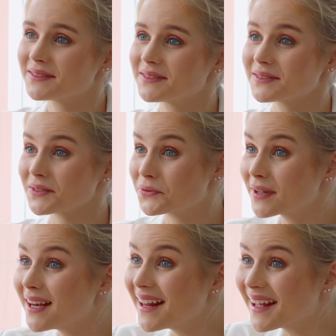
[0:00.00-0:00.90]
clearing
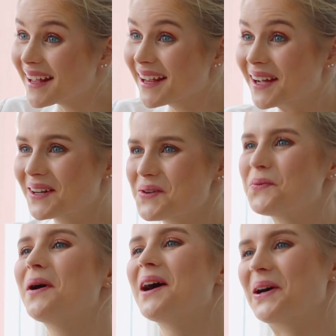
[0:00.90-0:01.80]
interview
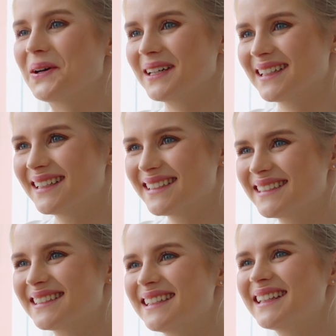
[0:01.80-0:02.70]
is
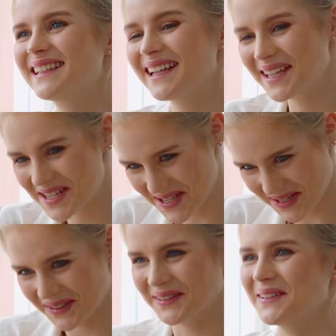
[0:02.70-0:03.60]
a
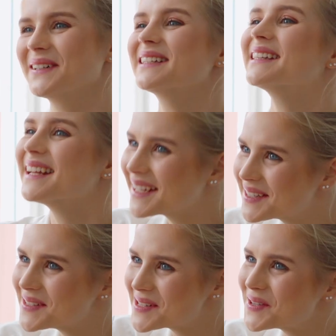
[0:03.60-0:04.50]
unique
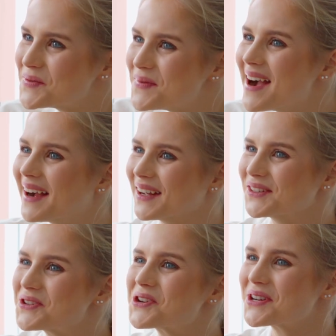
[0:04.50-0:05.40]
thing. It's
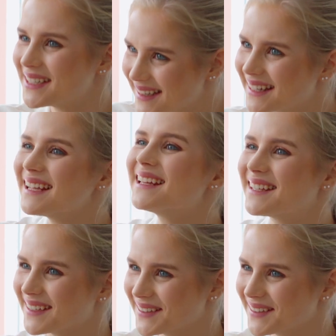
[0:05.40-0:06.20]
an art actually. So